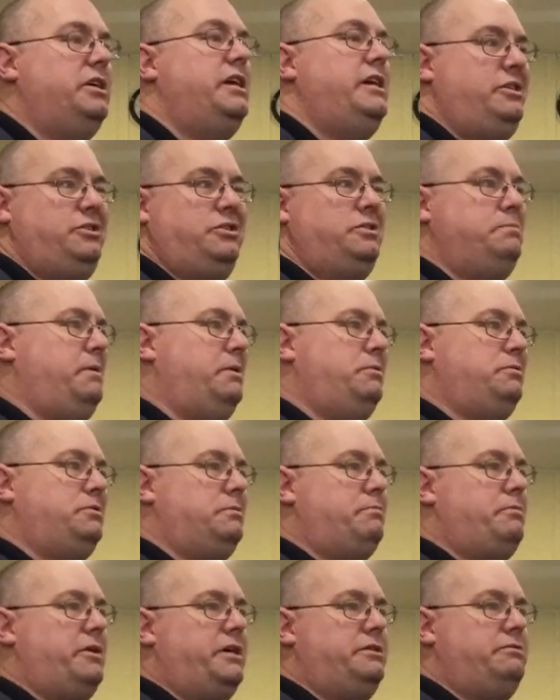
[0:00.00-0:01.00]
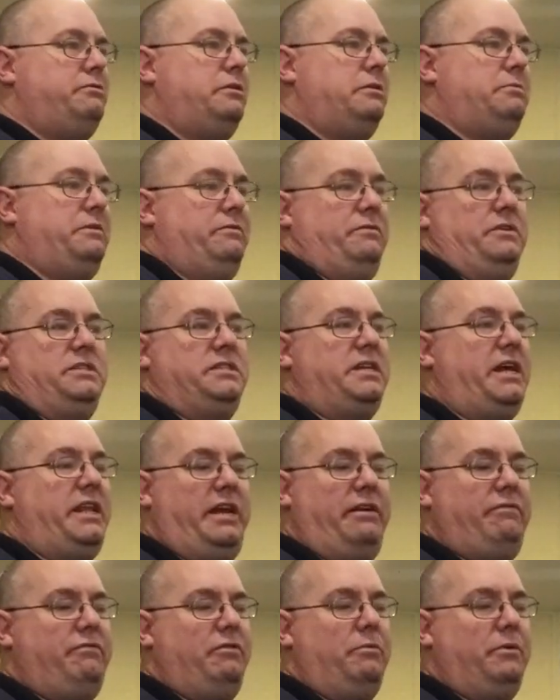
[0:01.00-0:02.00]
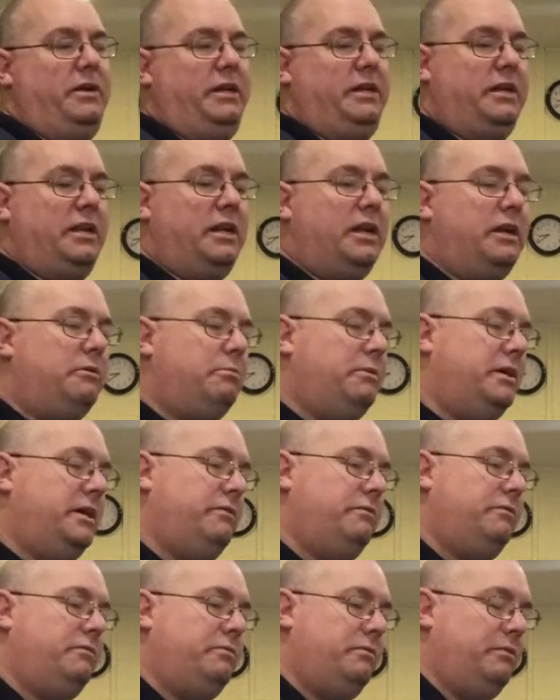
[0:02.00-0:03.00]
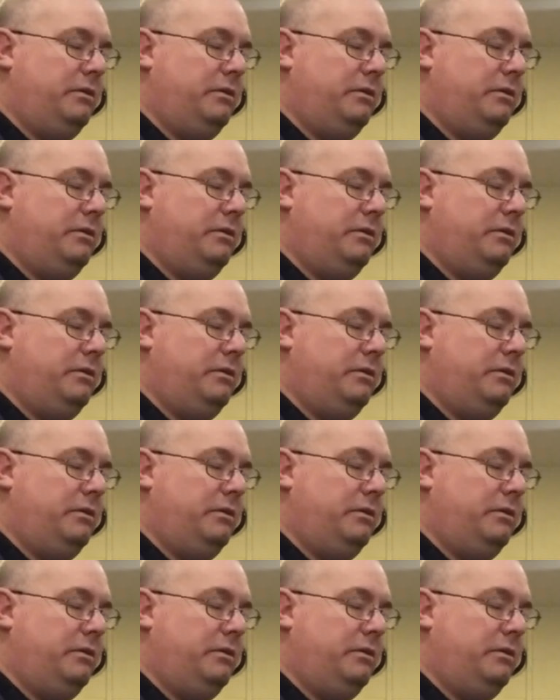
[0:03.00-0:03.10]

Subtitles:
It just builds the pressure up. If it's sat there for a week, it's a little bit of.